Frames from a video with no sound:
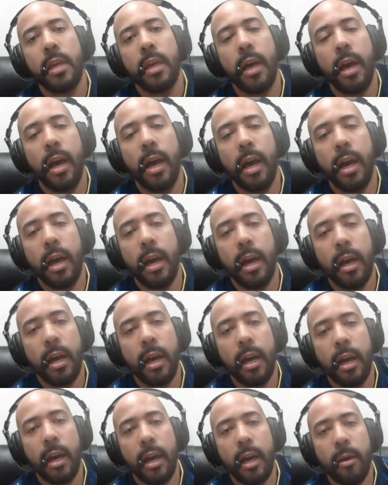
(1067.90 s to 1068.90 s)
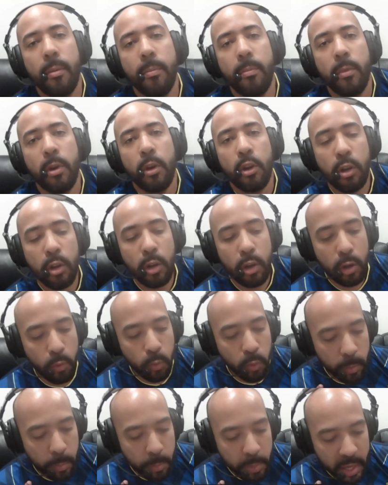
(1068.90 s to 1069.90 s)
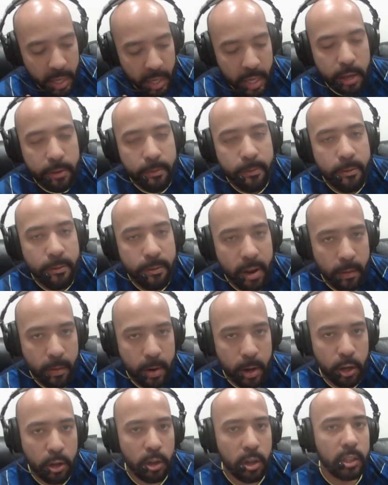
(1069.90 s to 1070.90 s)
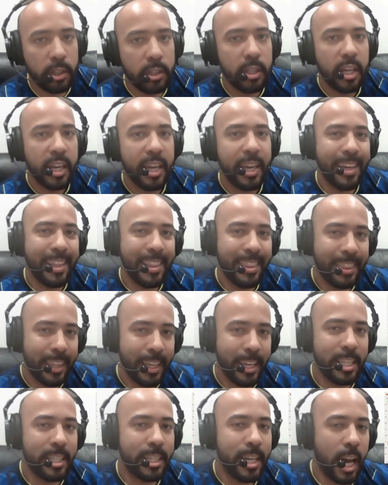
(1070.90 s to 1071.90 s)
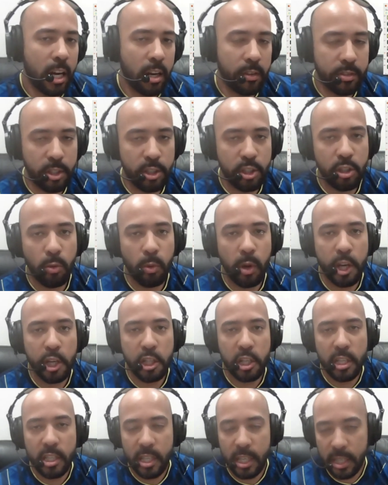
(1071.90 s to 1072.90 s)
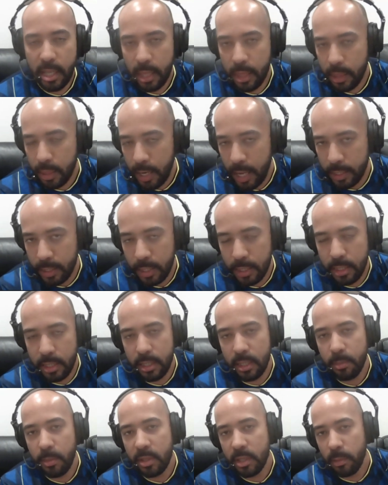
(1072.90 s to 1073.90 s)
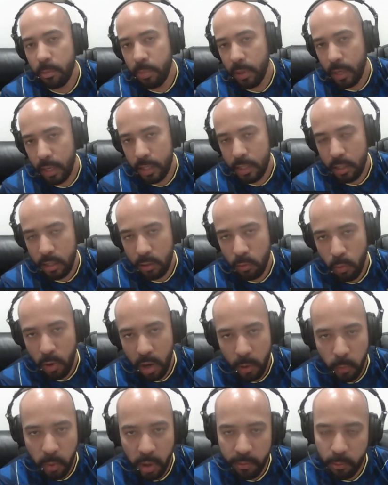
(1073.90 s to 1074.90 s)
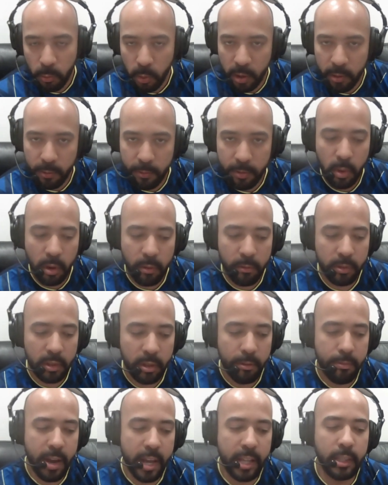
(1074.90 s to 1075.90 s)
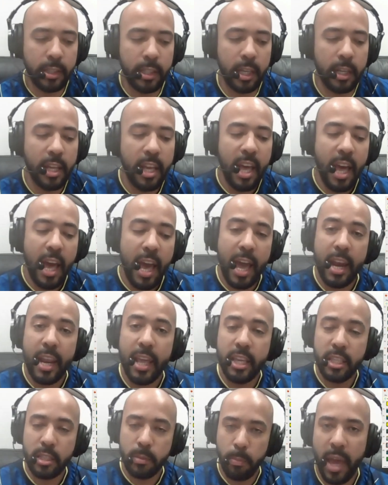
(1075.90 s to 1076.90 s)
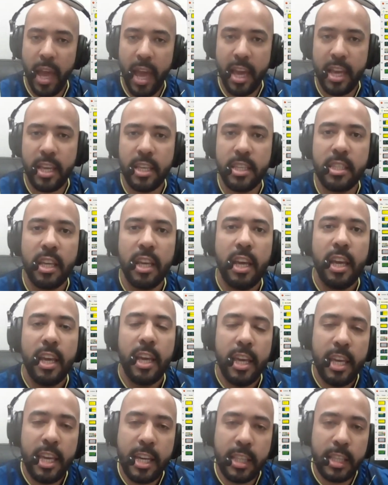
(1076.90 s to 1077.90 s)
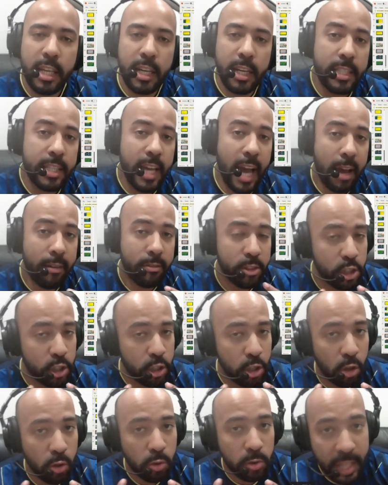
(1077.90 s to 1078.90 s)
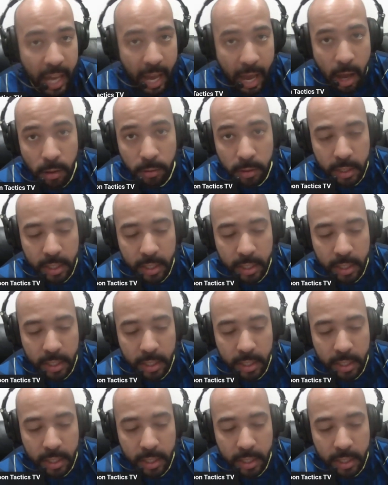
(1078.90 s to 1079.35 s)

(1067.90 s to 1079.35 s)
would be very good in these kind of situations. His athleticism, his ability in 1v1 defending, and his pace, he can at least either slow down the